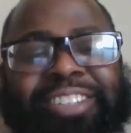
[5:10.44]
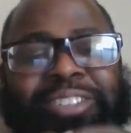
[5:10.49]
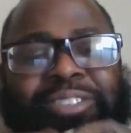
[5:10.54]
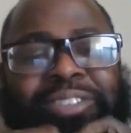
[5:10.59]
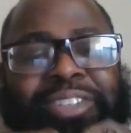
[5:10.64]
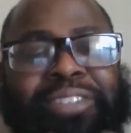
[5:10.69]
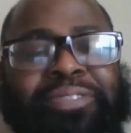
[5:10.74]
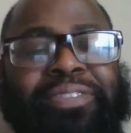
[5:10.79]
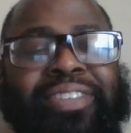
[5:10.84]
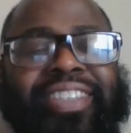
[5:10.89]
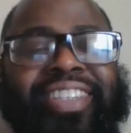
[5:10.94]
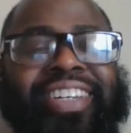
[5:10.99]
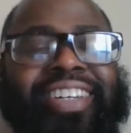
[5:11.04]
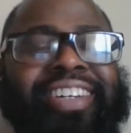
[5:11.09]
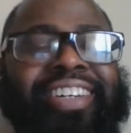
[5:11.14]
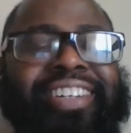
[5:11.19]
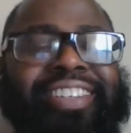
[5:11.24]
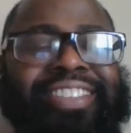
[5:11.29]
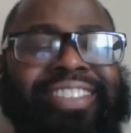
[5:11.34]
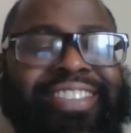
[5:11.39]
two different
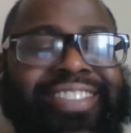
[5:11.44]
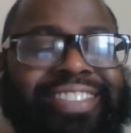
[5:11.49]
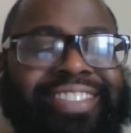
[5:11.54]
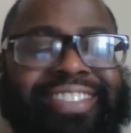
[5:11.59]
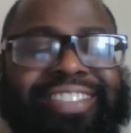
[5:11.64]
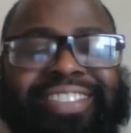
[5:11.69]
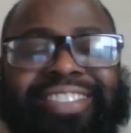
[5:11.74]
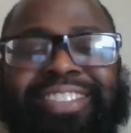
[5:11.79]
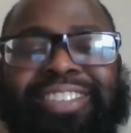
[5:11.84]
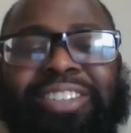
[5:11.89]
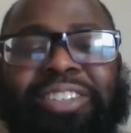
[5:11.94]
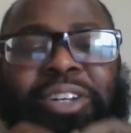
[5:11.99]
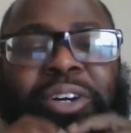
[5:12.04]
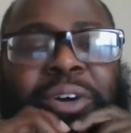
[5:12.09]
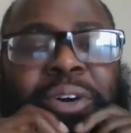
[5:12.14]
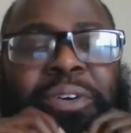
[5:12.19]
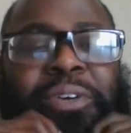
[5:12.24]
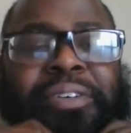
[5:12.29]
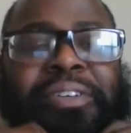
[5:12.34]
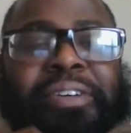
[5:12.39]
things. You
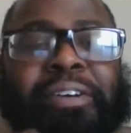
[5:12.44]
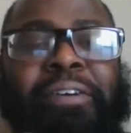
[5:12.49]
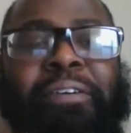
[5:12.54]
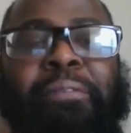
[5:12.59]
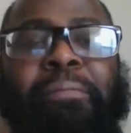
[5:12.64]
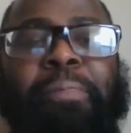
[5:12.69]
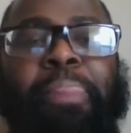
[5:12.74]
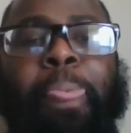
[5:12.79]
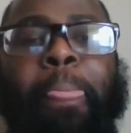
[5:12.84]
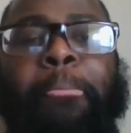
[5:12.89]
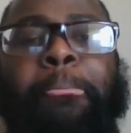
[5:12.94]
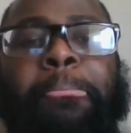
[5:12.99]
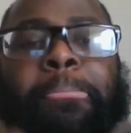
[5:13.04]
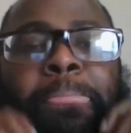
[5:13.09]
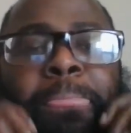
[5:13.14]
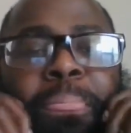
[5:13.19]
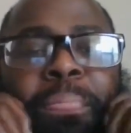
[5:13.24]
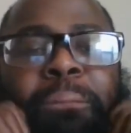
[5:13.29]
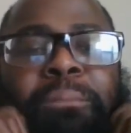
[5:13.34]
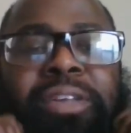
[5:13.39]
know,
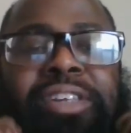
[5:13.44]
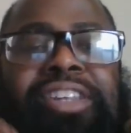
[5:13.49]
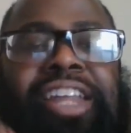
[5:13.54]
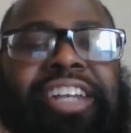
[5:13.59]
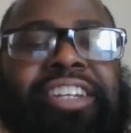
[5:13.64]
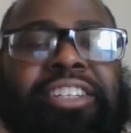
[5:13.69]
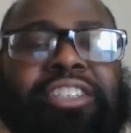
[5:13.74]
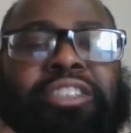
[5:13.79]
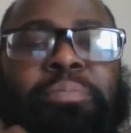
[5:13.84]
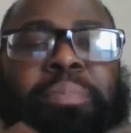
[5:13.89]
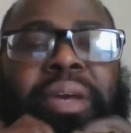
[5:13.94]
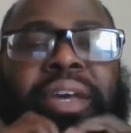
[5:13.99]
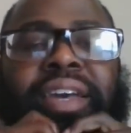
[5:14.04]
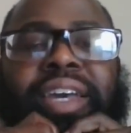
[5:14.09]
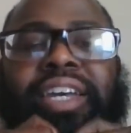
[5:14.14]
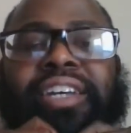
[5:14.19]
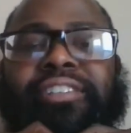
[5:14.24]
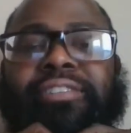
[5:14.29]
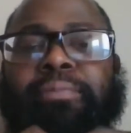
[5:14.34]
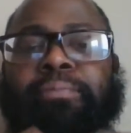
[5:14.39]
just like this
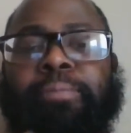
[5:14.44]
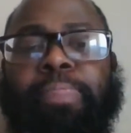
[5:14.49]
bed.